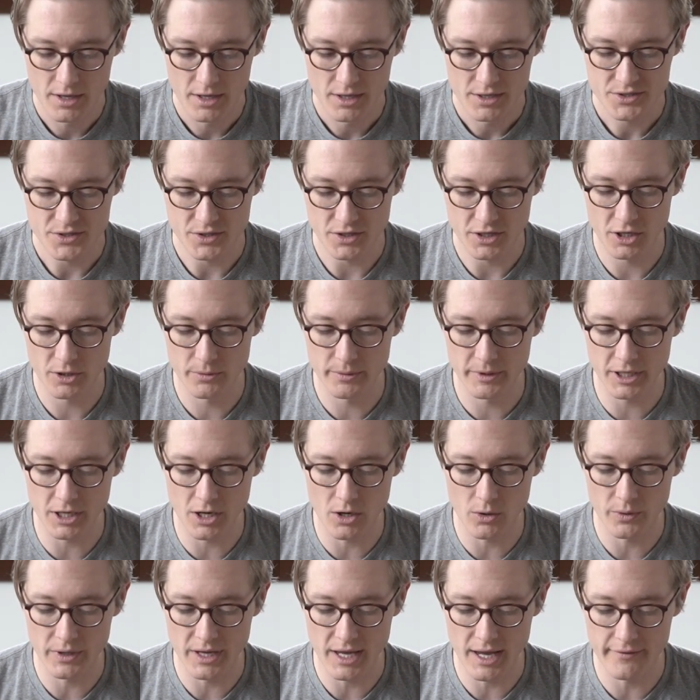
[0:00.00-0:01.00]
So here we
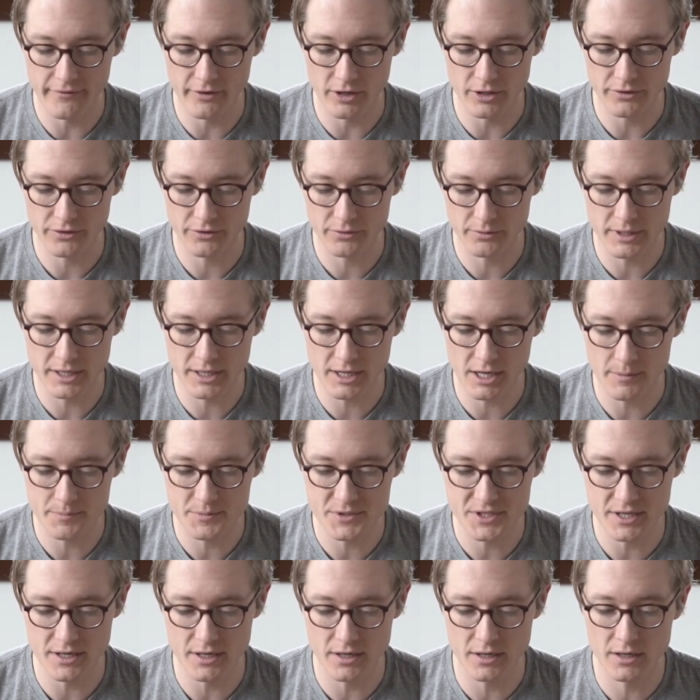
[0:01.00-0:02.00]
go. We have our 3
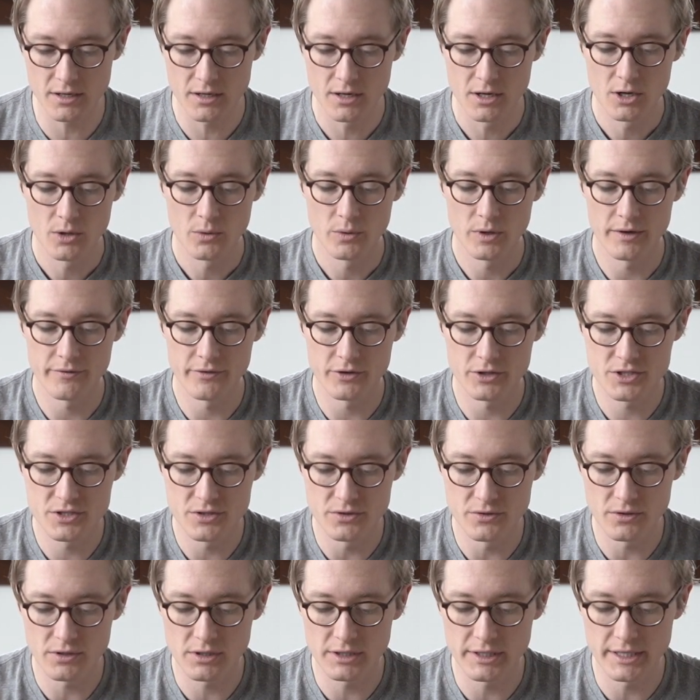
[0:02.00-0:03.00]
cups here. We have our
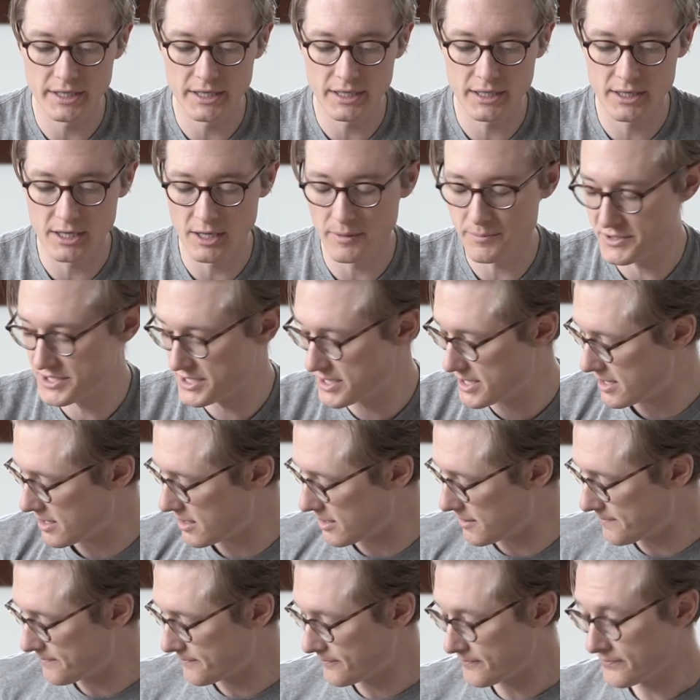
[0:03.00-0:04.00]
2 cleaning cups
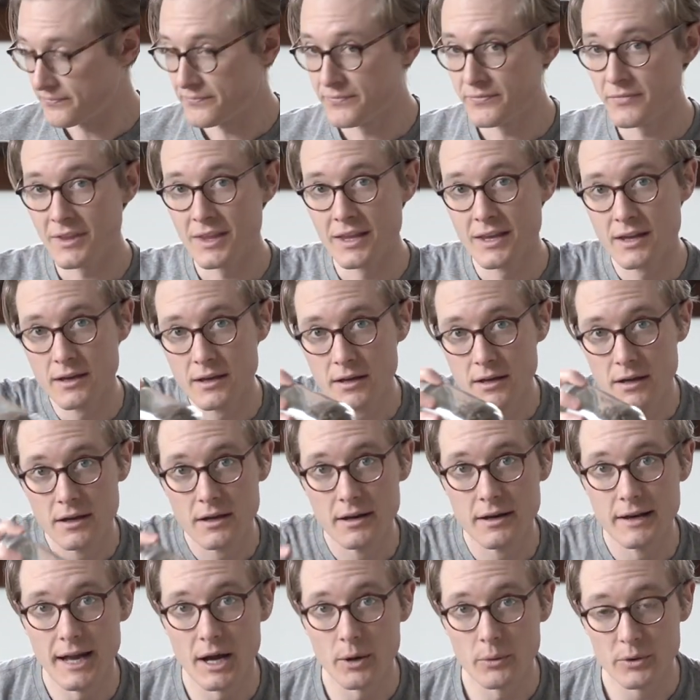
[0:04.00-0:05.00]
there.
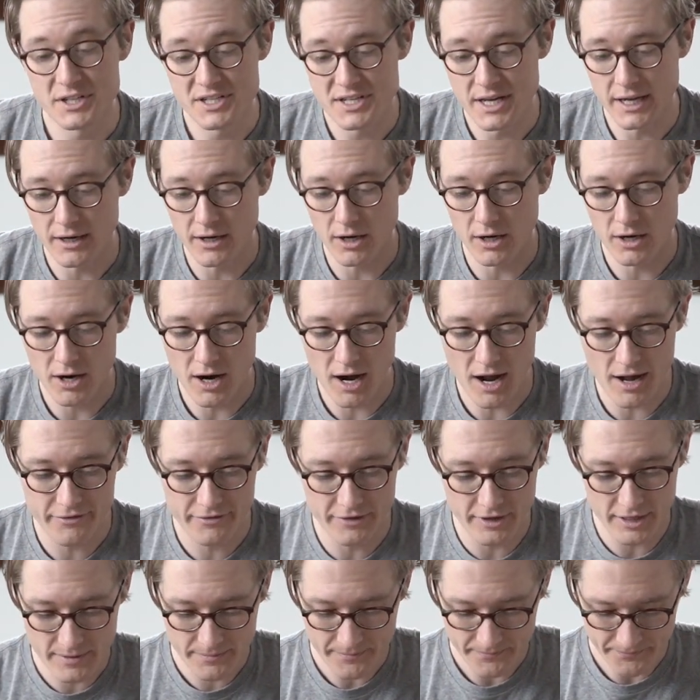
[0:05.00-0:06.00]
Now we take our
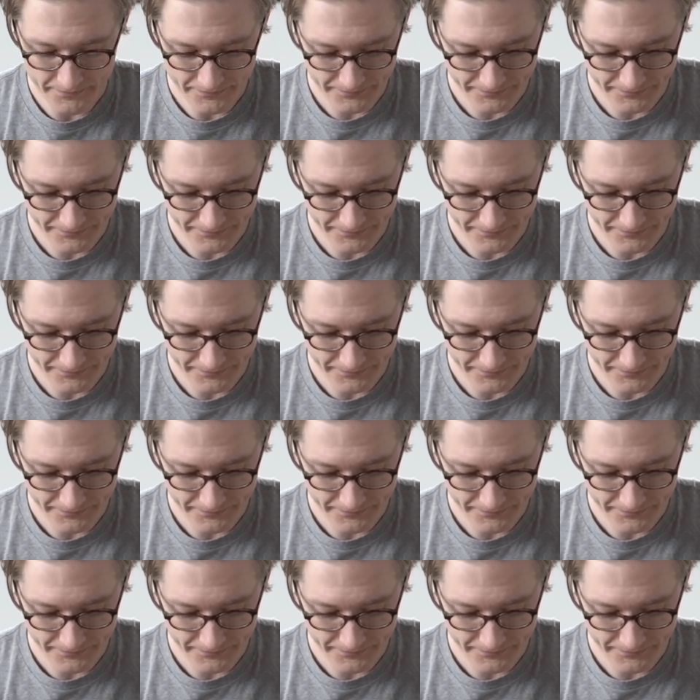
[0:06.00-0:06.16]
coffee.